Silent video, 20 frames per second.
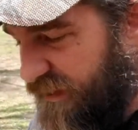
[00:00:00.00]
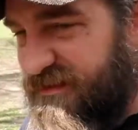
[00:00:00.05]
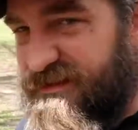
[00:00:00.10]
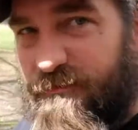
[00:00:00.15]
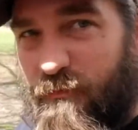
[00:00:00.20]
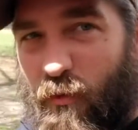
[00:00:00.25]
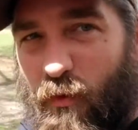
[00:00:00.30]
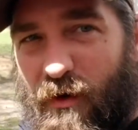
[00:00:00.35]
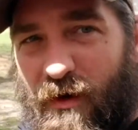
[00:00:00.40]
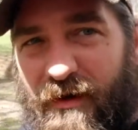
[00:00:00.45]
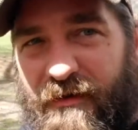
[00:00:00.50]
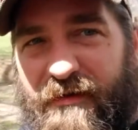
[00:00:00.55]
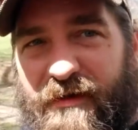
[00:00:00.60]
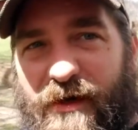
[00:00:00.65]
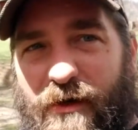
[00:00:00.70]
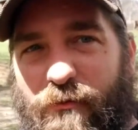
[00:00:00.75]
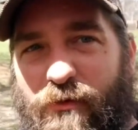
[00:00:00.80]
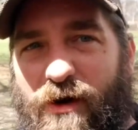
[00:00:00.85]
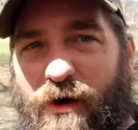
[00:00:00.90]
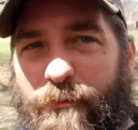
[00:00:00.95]
some wood that I
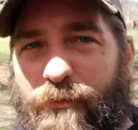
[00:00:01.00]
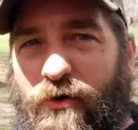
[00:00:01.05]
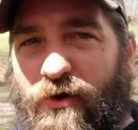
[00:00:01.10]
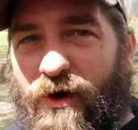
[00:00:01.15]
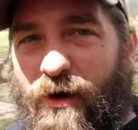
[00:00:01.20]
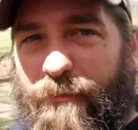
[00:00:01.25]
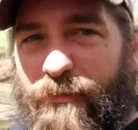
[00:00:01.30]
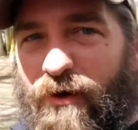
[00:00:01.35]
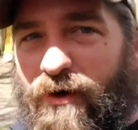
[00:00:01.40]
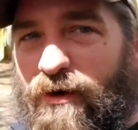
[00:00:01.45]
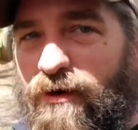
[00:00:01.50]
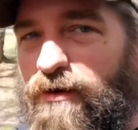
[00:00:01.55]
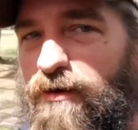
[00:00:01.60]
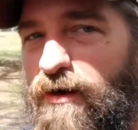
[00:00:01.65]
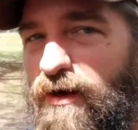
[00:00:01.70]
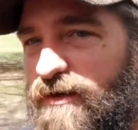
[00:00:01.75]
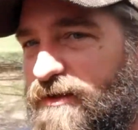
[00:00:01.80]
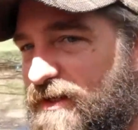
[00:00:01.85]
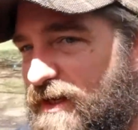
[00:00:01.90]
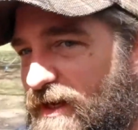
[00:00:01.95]
want to put up
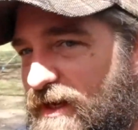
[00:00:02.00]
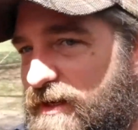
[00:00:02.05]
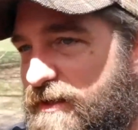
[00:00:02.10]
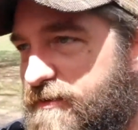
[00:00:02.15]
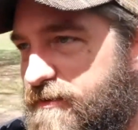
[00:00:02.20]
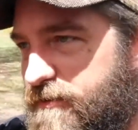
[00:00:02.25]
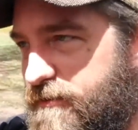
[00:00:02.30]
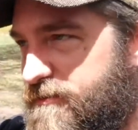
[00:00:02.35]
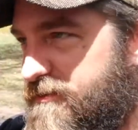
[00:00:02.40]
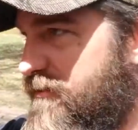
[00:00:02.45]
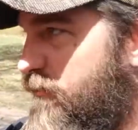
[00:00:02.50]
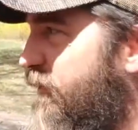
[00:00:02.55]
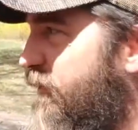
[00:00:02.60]
a gate, so we